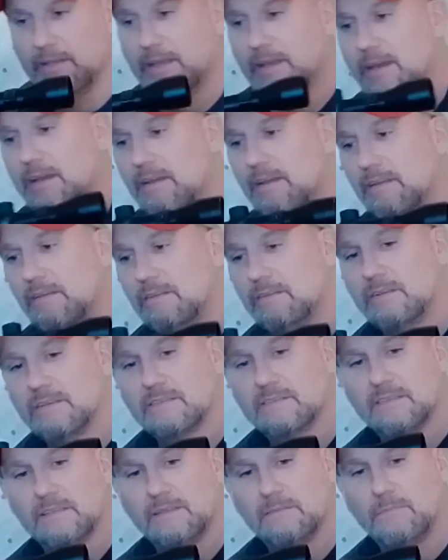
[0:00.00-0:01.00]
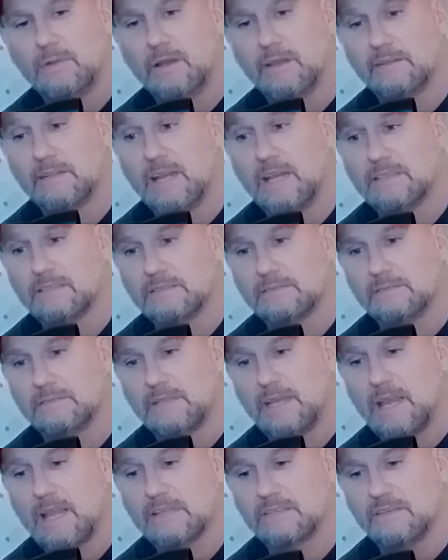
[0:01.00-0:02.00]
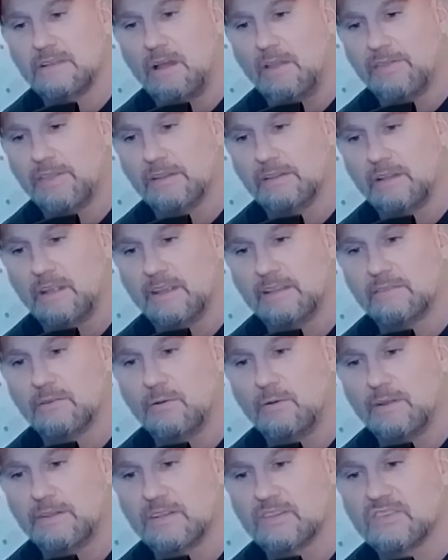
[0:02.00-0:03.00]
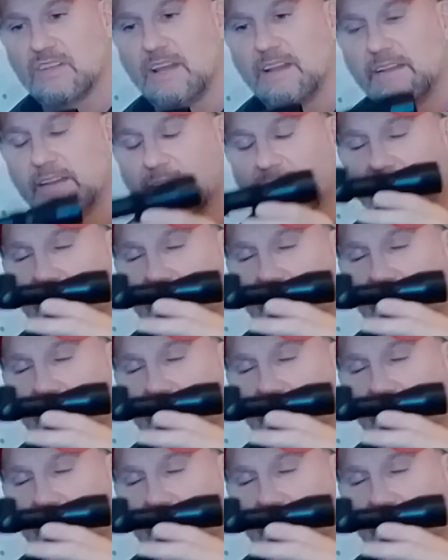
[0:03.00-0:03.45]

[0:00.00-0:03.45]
Yeah, you can see, Mike, that's nothing like the one that's on it.